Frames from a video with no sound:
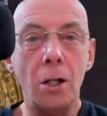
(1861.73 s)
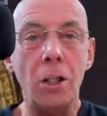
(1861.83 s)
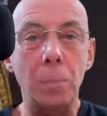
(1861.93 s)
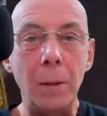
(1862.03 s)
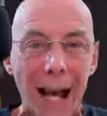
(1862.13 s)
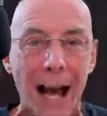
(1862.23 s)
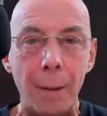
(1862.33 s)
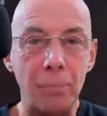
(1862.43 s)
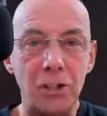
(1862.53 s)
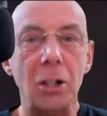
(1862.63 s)
you'd be
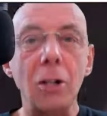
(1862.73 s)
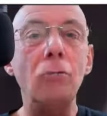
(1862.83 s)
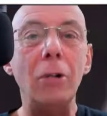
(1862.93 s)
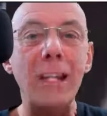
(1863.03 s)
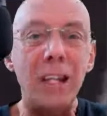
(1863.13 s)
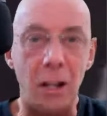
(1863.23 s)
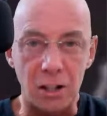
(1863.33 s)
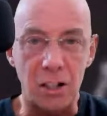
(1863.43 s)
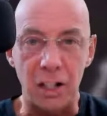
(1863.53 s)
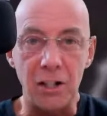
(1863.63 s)
absolutely
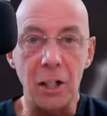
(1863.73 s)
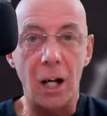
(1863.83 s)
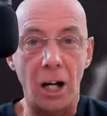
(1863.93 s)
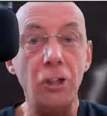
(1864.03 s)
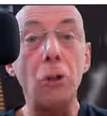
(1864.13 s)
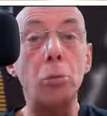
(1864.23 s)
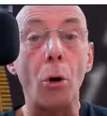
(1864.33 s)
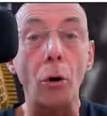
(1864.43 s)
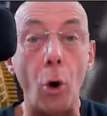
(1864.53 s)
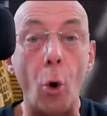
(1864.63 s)
gutted and you'd
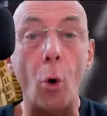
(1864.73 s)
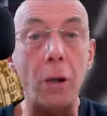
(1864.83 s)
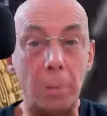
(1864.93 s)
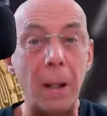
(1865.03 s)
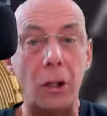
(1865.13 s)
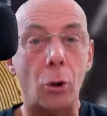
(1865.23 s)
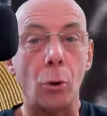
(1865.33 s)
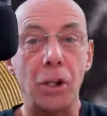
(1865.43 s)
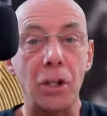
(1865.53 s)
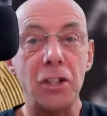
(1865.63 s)
want all the
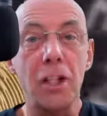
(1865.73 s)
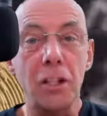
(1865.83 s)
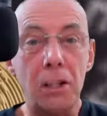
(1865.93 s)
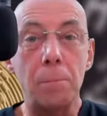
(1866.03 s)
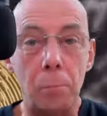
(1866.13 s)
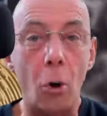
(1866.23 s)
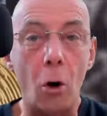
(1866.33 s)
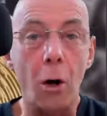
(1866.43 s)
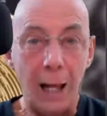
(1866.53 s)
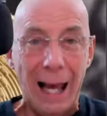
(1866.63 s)
Bitcoiners to
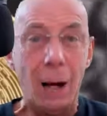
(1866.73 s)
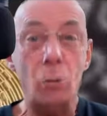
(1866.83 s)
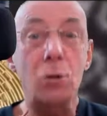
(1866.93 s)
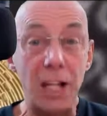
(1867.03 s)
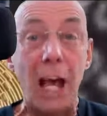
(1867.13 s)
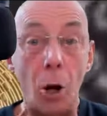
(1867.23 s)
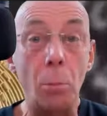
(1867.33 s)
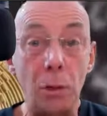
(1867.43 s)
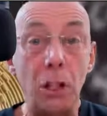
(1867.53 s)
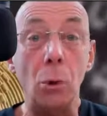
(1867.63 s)
pour out to
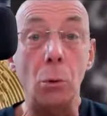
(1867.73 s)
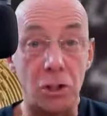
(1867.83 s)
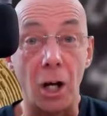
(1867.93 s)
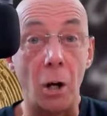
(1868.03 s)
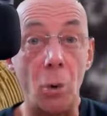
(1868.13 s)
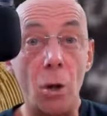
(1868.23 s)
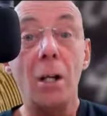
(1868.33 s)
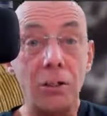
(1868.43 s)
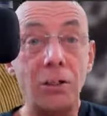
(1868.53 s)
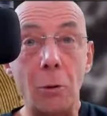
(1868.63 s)
help you. So
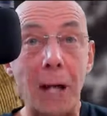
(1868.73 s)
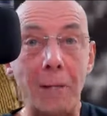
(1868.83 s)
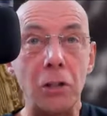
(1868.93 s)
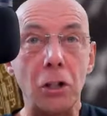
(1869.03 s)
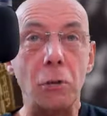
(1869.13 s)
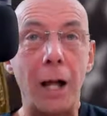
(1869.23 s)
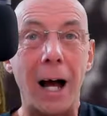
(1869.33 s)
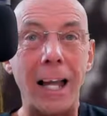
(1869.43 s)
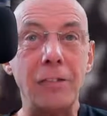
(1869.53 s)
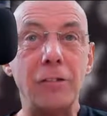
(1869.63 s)
don't ever do
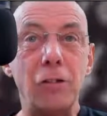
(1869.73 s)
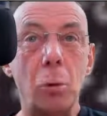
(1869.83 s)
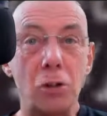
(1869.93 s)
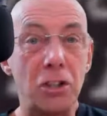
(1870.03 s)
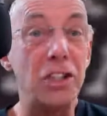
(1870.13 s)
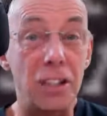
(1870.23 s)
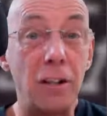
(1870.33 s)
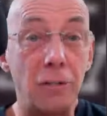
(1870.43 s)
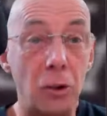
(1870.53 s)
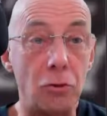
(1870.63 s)
that, even if you're watching this in
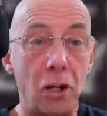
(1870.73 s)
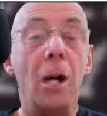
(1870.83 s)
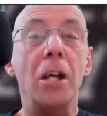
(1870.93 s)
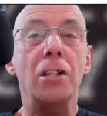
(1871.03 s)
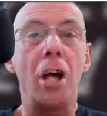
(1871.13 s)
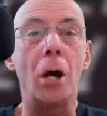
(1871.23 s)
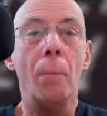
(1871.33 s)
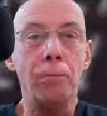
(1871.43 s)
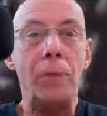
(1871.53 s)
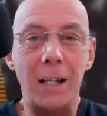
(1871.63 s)
the future. So
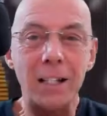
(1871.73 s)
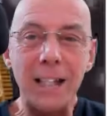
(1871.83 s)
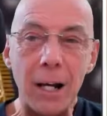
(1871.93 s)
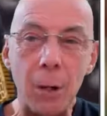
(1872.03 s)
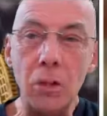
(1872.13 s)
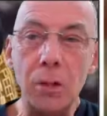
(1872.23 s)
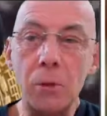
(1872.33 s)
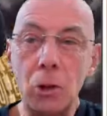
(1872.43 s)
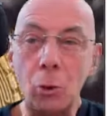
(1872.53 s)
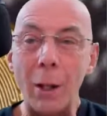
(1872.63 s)
let's get on with some
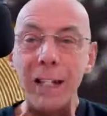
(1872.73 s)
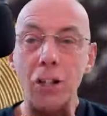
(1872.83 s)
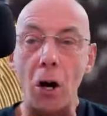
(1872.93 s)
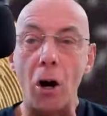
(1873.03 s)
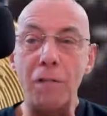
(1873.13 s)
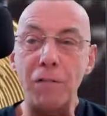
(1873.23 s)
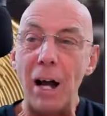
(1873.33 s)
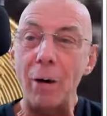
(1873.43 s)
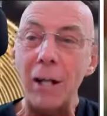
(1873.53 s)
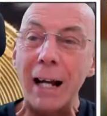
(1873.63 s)
tweets I
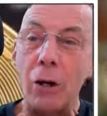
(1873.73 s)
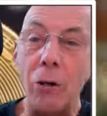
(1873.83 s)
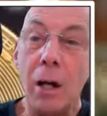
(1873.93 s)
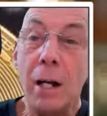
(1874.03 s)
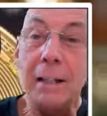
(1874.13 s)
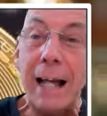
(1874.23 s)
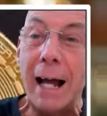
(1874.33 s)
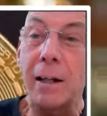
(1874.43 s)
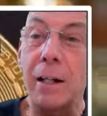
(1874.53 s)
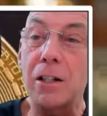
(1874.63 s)
found. Hang on.
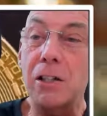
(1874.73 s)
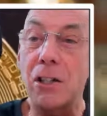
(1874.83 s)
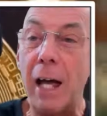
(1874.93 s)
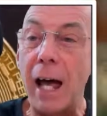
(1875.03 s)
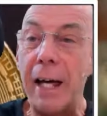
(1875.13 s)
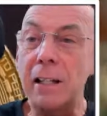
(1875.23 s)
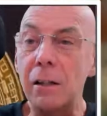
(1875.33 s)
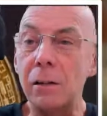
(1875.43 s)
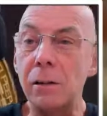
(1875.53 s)
Dan said,